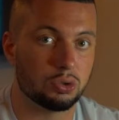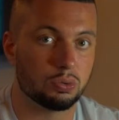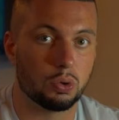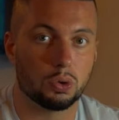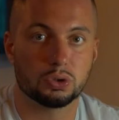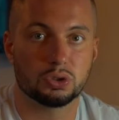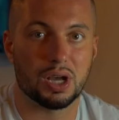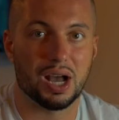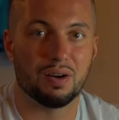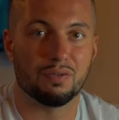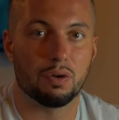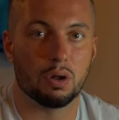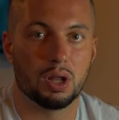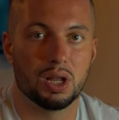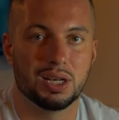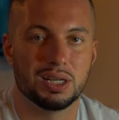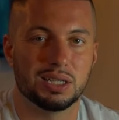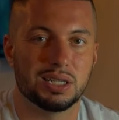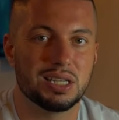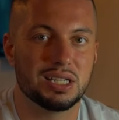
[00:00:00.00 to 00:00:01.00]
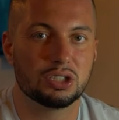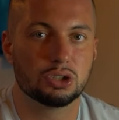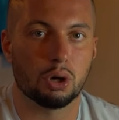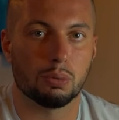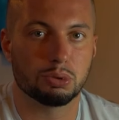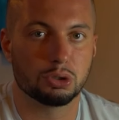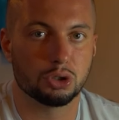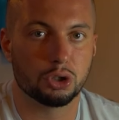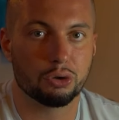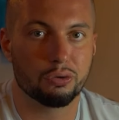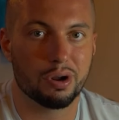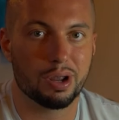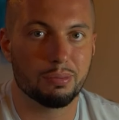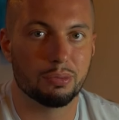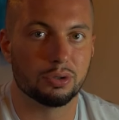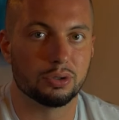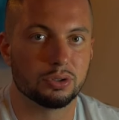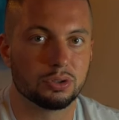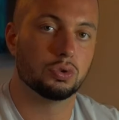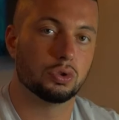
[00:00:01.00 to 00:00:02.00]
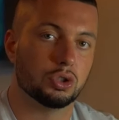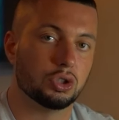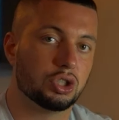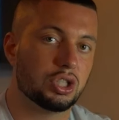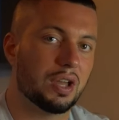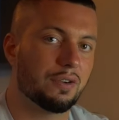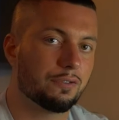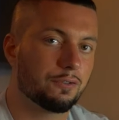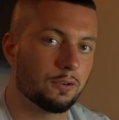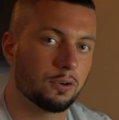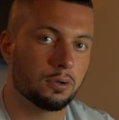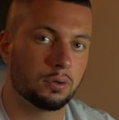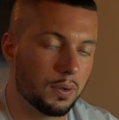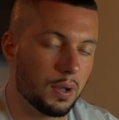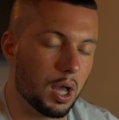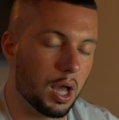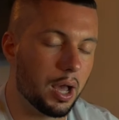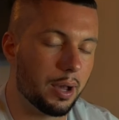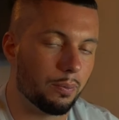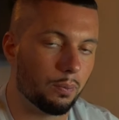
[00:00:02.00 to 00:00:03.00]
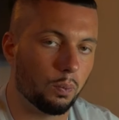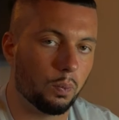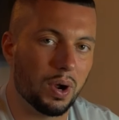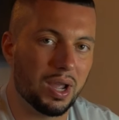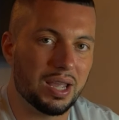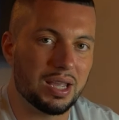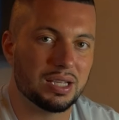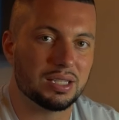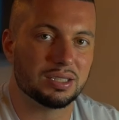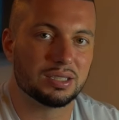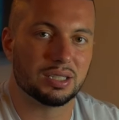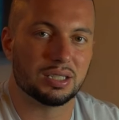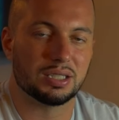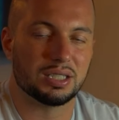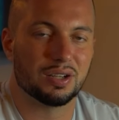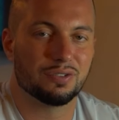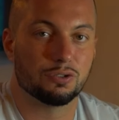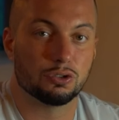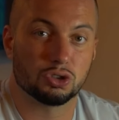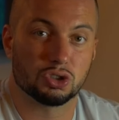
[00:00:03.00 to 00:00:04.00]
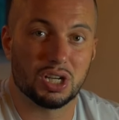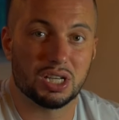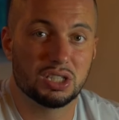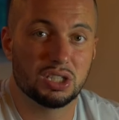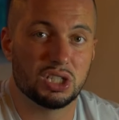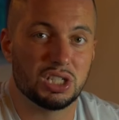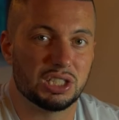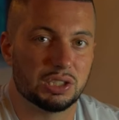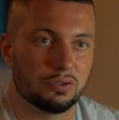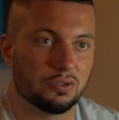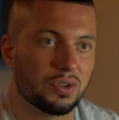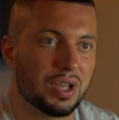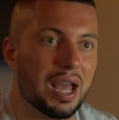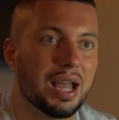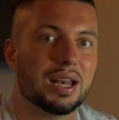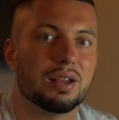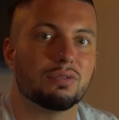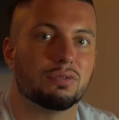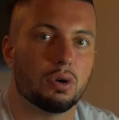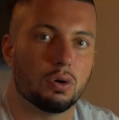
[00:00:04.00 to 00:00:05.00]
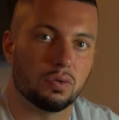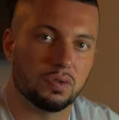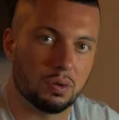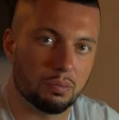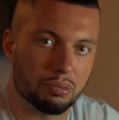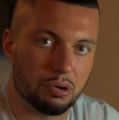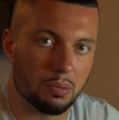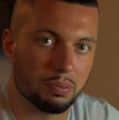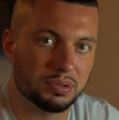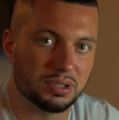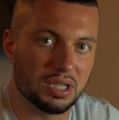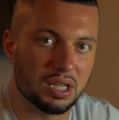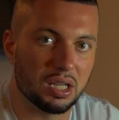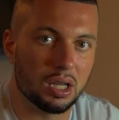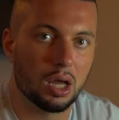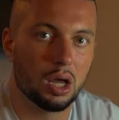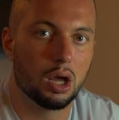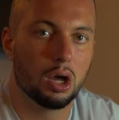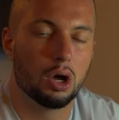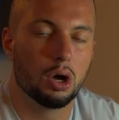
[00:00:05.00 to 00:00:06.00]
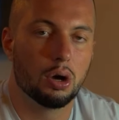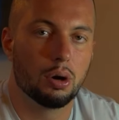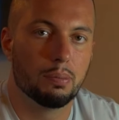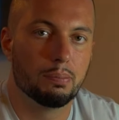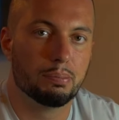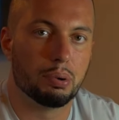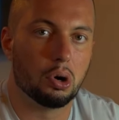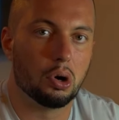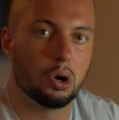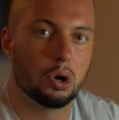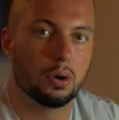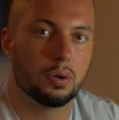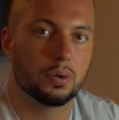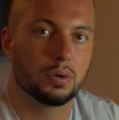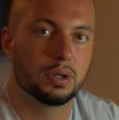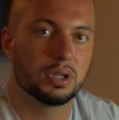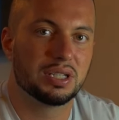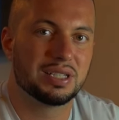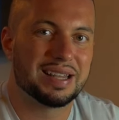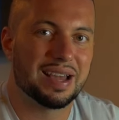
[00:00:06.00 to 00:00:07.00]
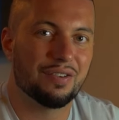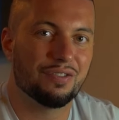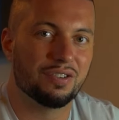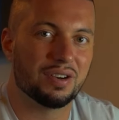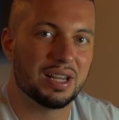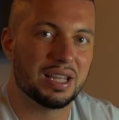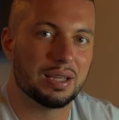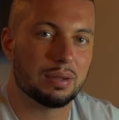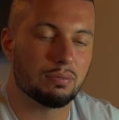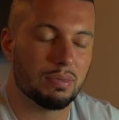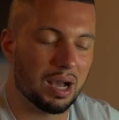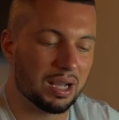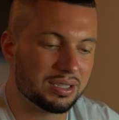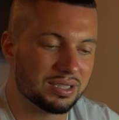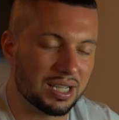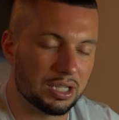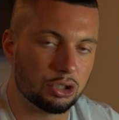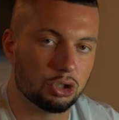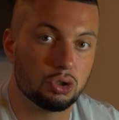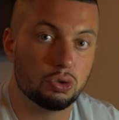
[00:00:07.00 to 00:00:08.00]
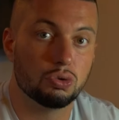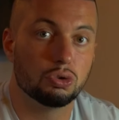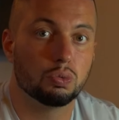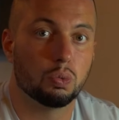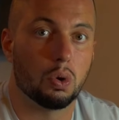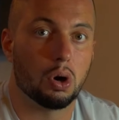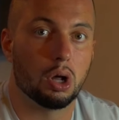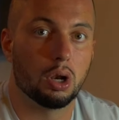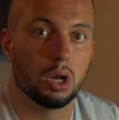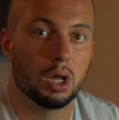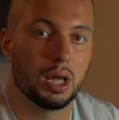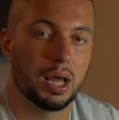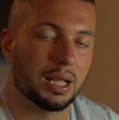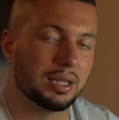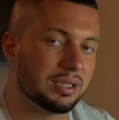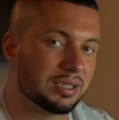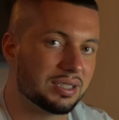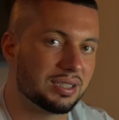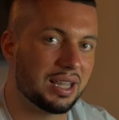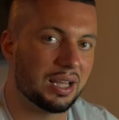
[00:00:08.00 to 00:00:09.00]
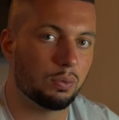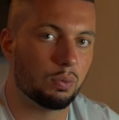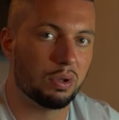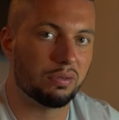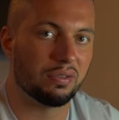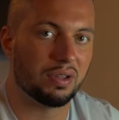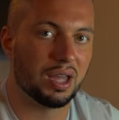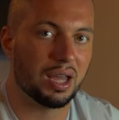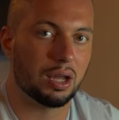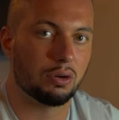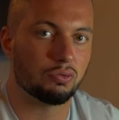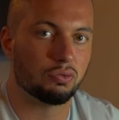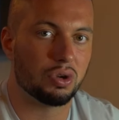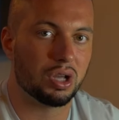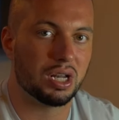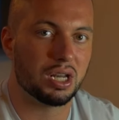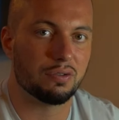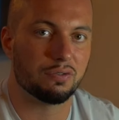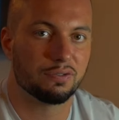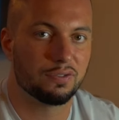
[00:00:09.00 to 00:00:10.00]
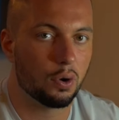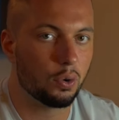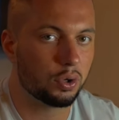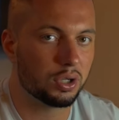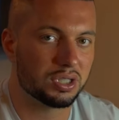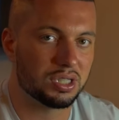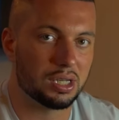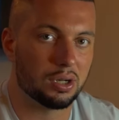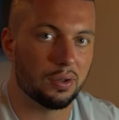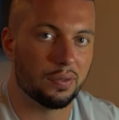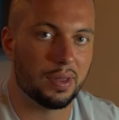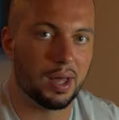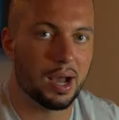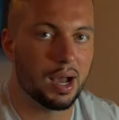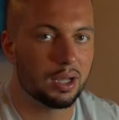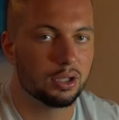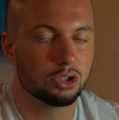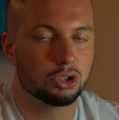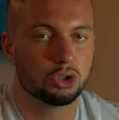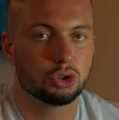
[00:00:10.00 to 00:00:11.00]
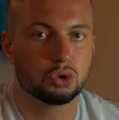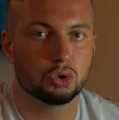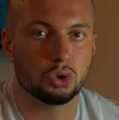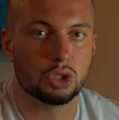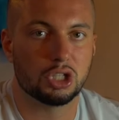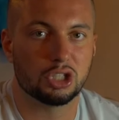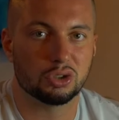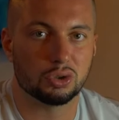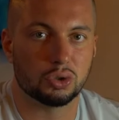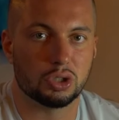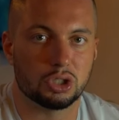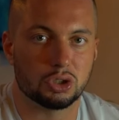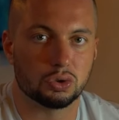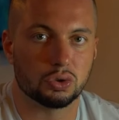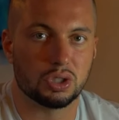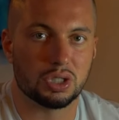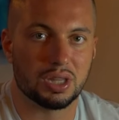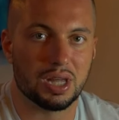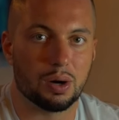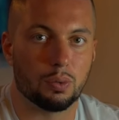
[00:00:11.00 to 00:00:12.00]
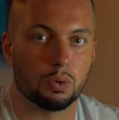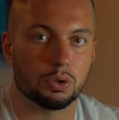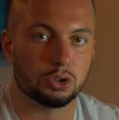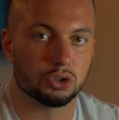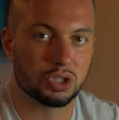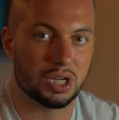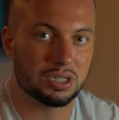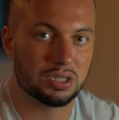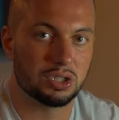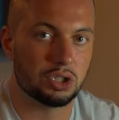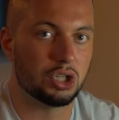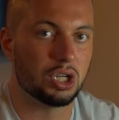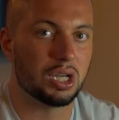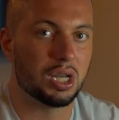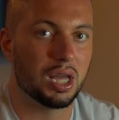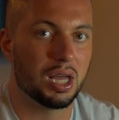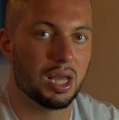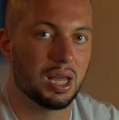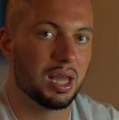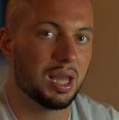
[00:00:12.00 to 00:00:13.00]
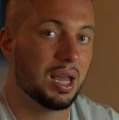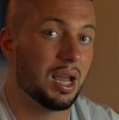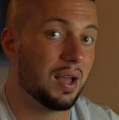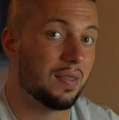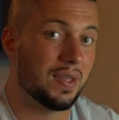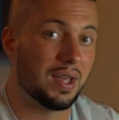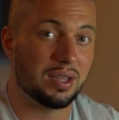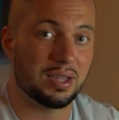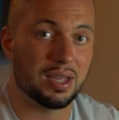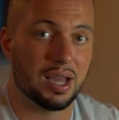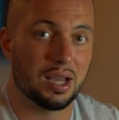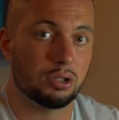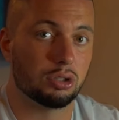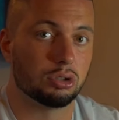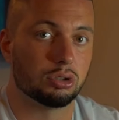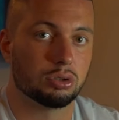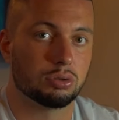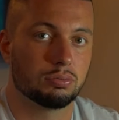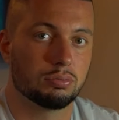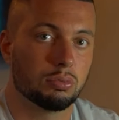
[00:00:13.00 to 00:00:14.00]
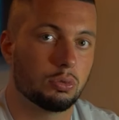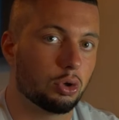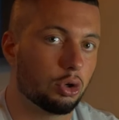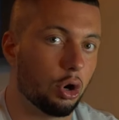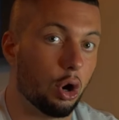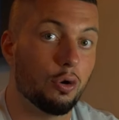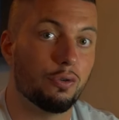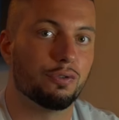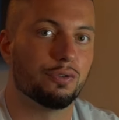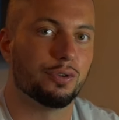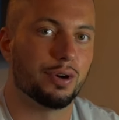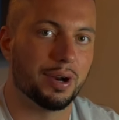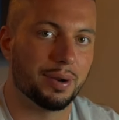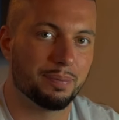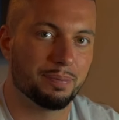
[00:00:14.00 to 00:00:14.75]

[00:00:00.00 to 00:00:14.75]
You also have lease option agreements. There's different ways and different strategies of getting involved in property, but definitely I'd say choose one and stick with it and really focus in on that. Study that one strategy, and then yeah, just go for it.